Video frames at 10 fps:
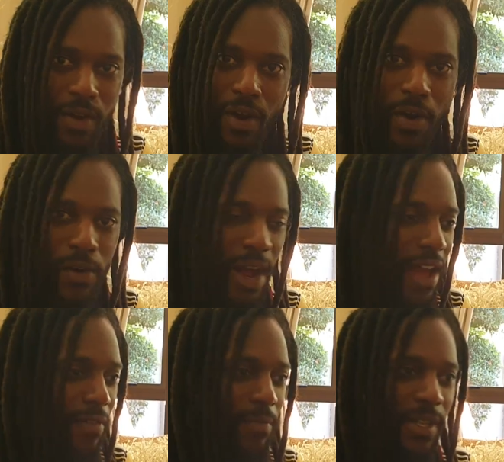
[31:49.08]
I
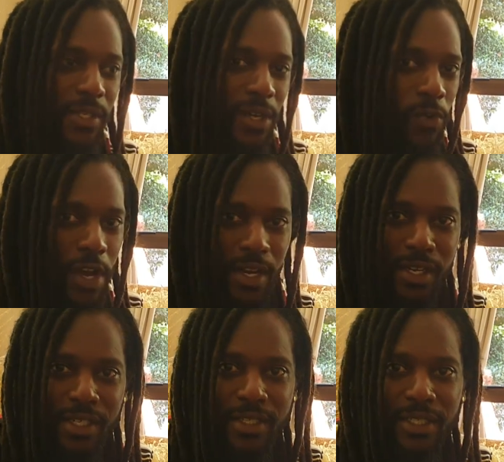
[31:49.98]
haven't been to a
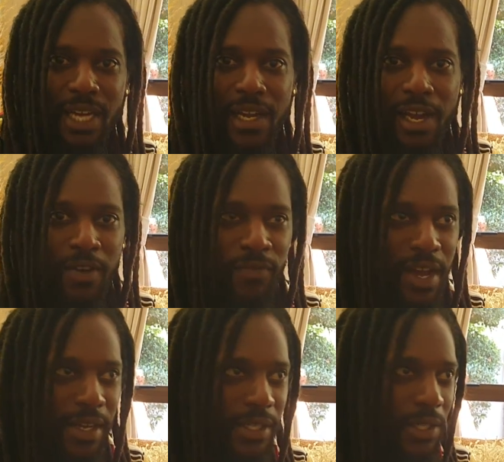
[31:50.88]
wedding either. I got
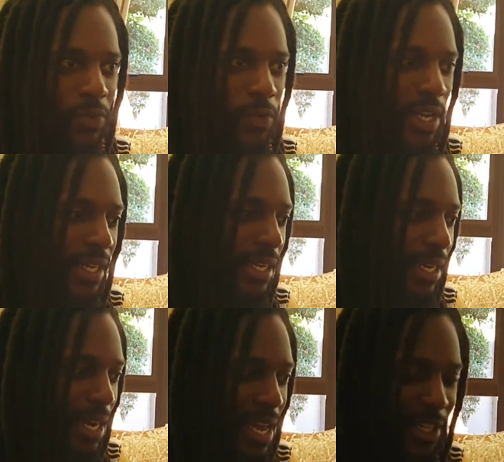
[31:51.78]
invited to a
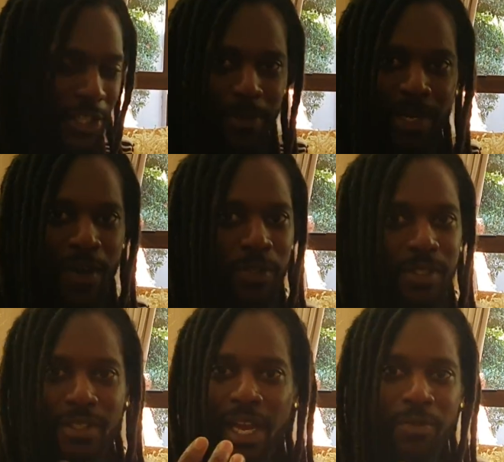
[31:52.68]
wedding last year, but I
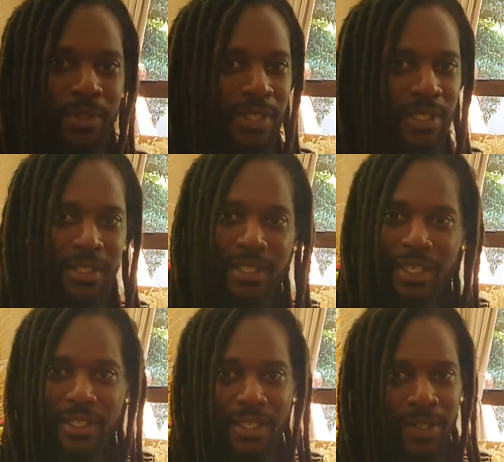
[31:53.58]
was in the
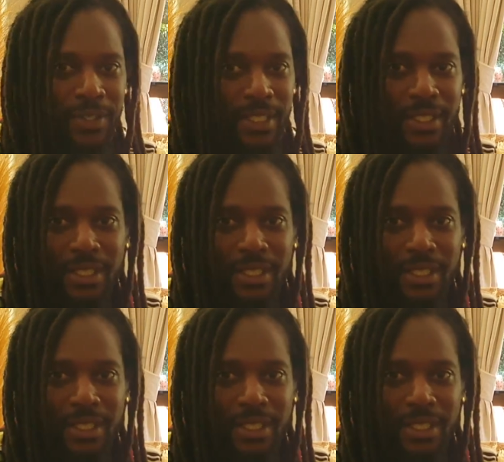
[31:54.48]
States already.